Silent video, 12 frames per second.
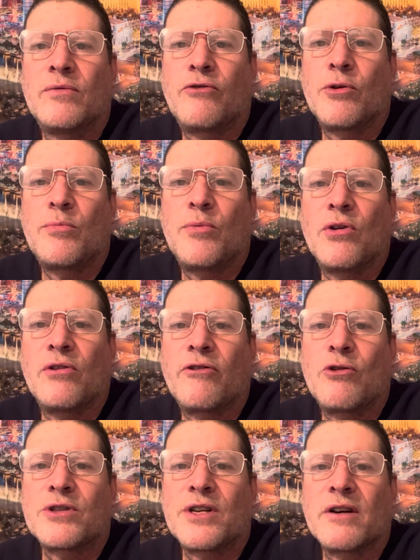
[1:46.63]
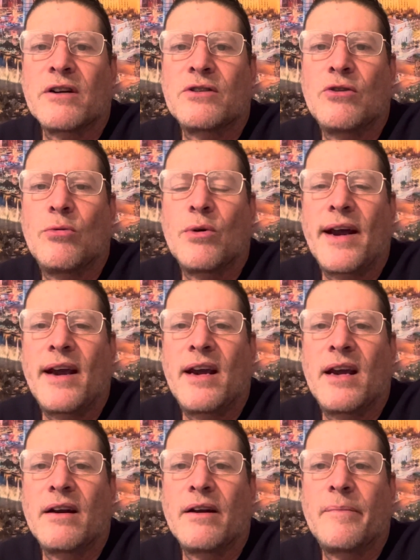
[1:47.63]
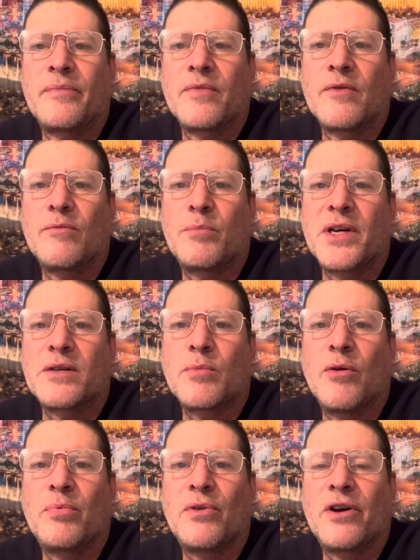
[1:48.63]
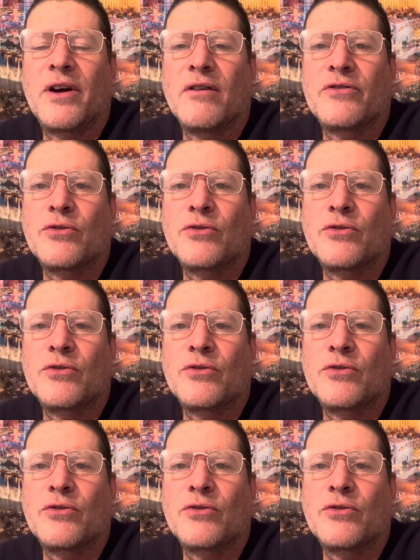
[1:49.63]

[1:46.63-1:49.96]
Football, of course, in October, and baseball playoffs.